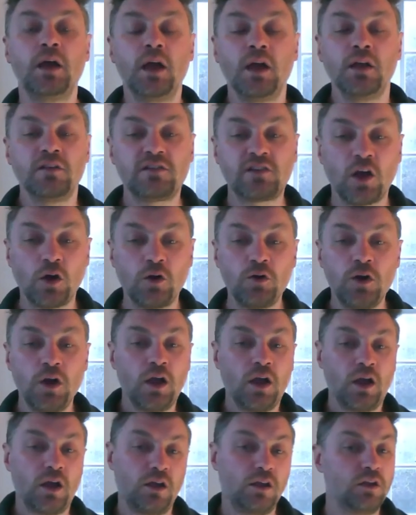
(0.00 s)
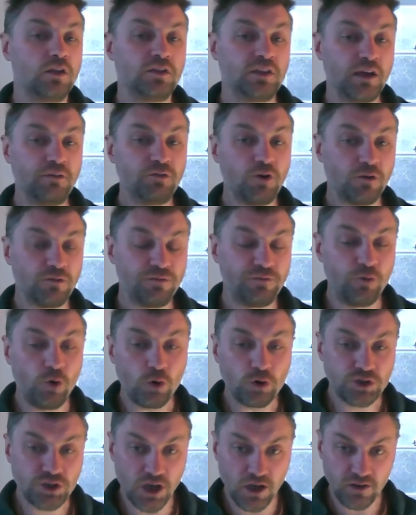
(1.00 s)
So they've got 4
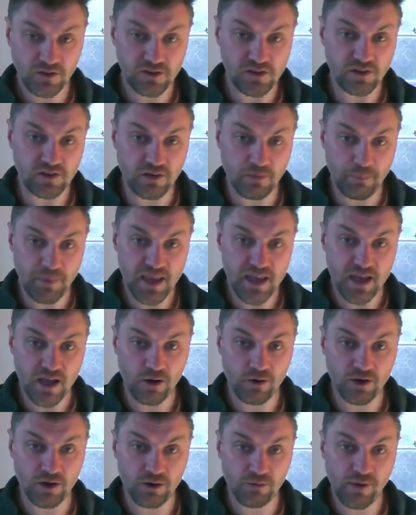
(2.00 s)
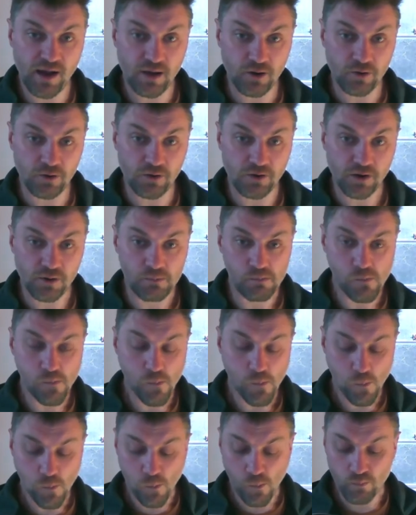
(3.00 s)
chances to beat her in a round.
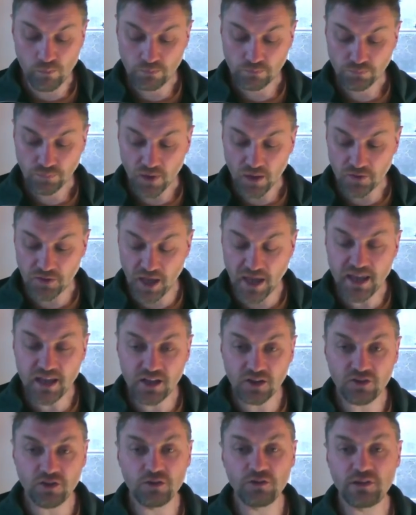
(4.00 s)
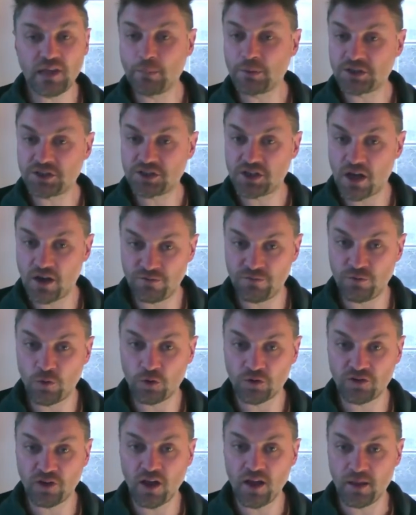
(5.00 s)
They can do damage to her 4
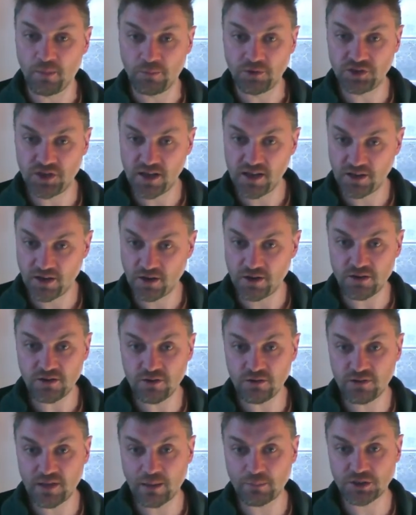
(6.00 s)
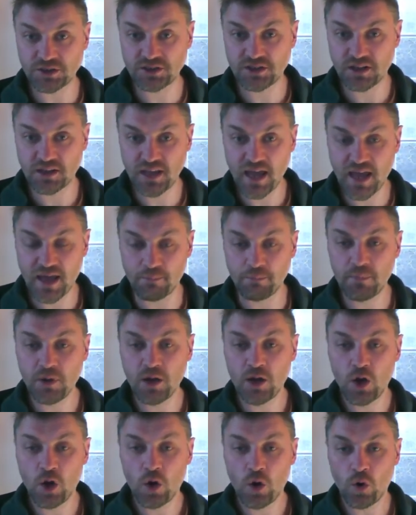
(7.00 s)
times. She can only do damage to them
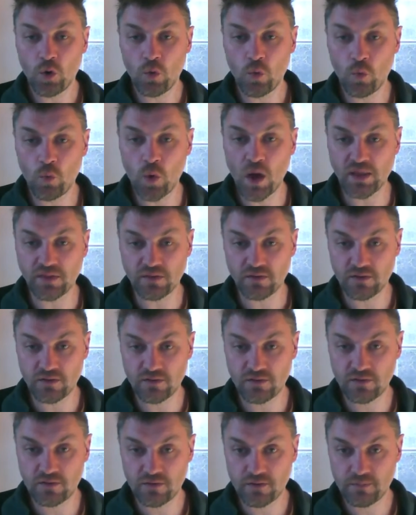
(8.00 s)
once.